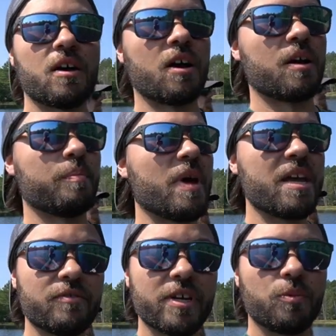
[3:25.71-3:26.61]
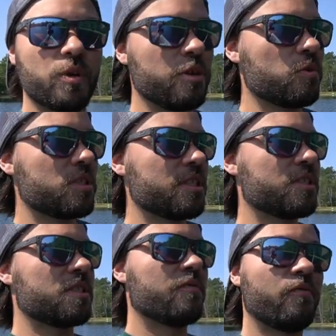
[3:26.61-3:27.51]
Um, mainly we use
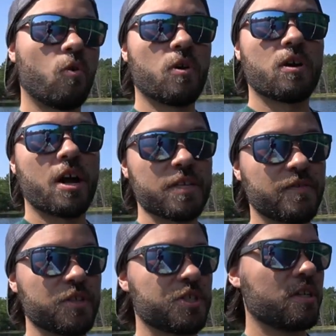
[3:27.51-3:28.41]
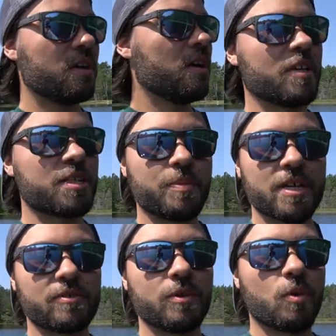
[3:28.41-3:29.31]
these for ice fishing. That's
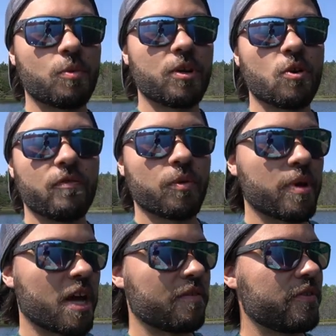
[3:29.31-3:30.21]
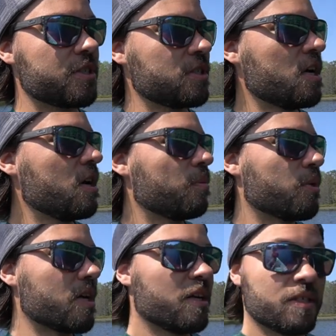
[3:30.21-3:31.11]
basically when we go for panfish.
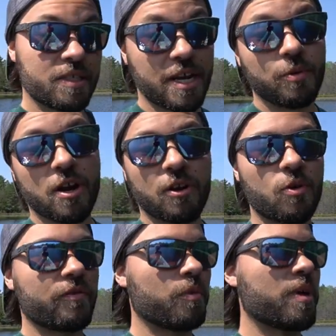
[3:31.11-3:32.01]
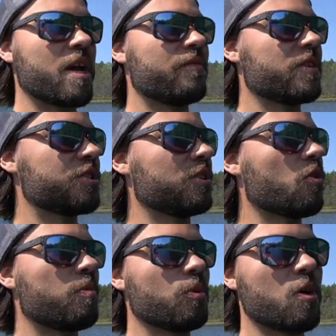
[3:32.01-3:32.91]
But today we are going for panfish in
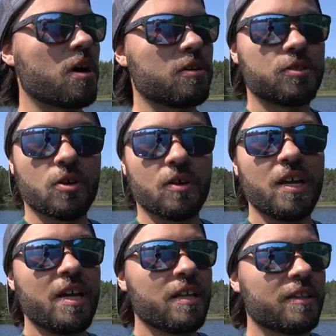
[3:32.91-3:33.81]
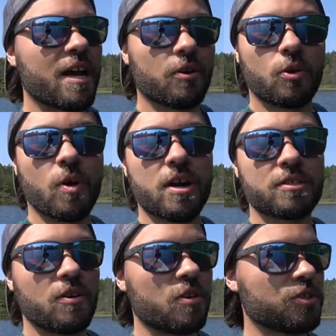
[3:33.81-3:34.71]
the open water. So that
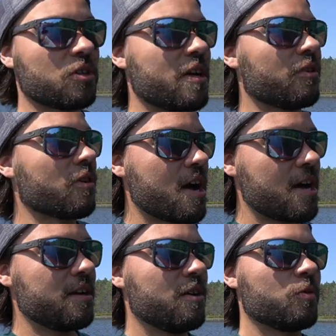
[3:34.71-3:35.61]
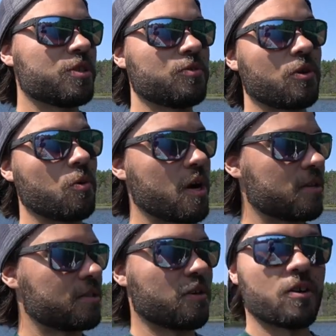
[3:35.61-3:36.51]
requires an ultralight rod, which
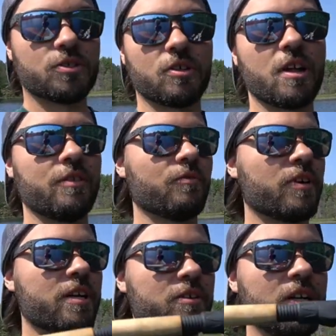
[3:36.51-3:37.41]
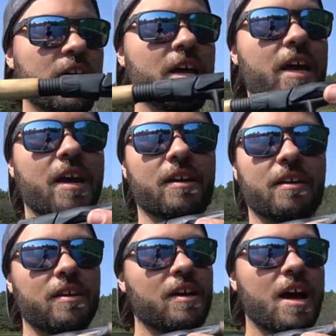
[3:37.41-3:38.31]
requires an ultralight reel.
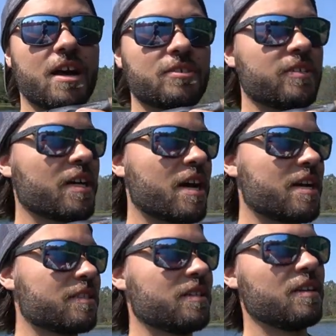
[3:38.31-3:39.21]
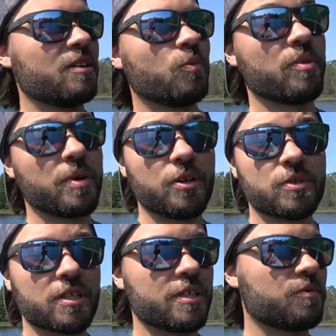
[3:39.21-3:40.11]
And honestly guys, we have been
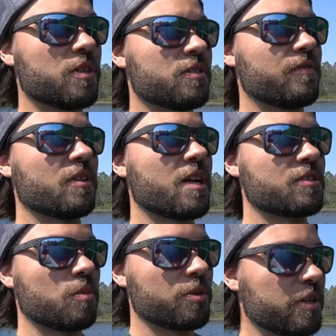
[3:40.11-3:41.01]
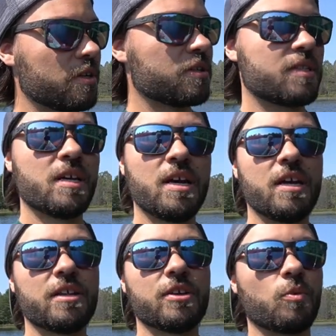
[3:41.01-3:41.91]
using these reels for the last couple years.
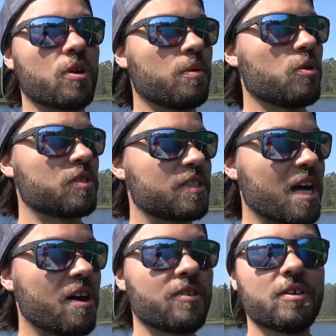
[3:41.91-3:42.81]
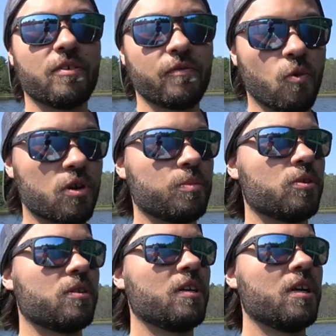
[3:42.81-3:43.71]
They're one of the most solid,
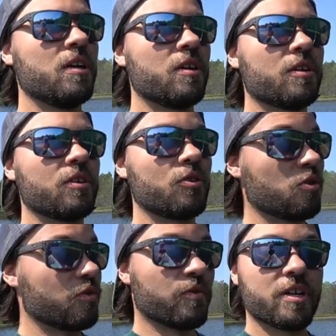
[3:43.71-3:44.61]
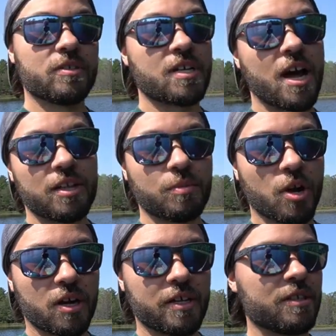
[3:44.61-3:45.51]
affordable, good reels on the
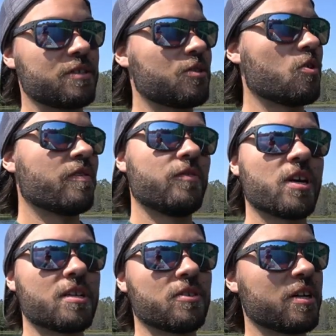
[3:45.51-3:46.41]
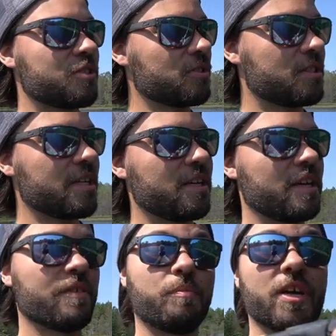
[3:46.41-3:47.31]
market so if you guys are interested
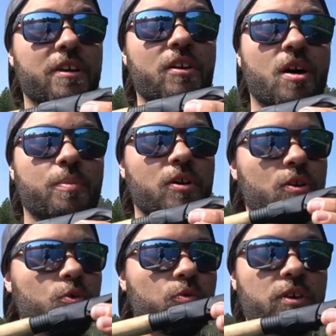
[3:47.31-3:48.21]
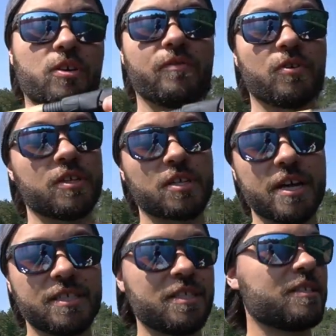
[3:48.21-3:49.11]
in picking up a new reel for this
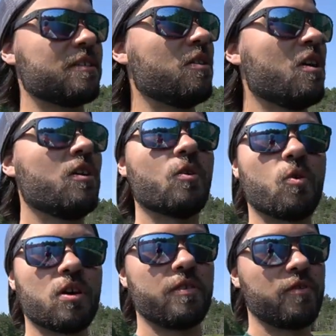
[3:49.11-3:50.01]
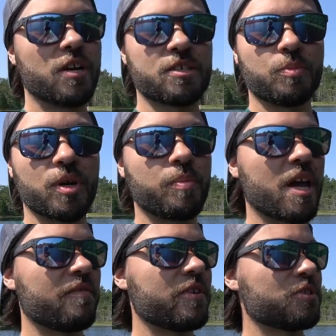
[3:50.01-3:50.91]
ice season, or if you guys are big
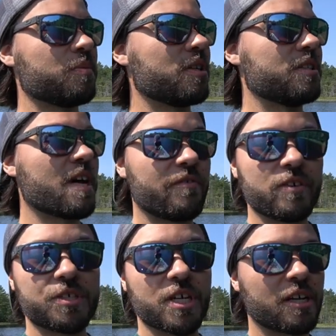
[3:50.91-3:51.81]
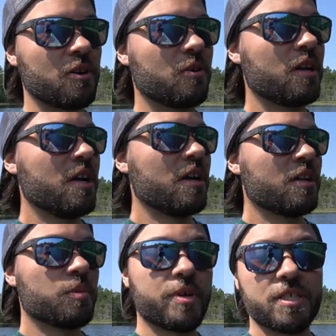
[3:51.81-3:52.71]
pan fishermen, definitely check out
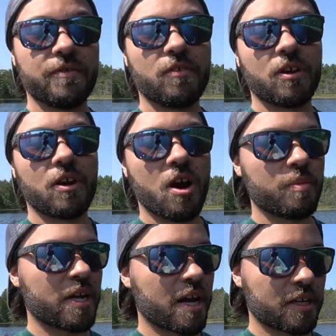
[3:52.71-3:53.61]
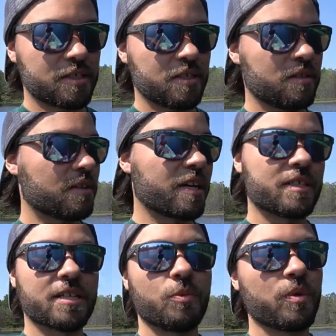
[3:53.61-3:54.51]
the Piscifun Carbon X. Like
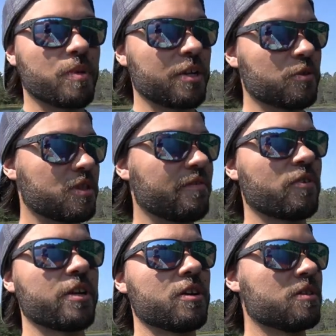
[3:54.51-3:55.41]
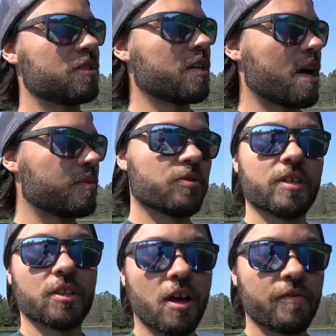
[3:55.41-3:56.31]
I said, we've been using it for years,
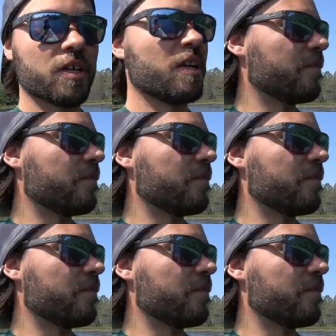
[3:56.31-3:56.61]
absolutely love it.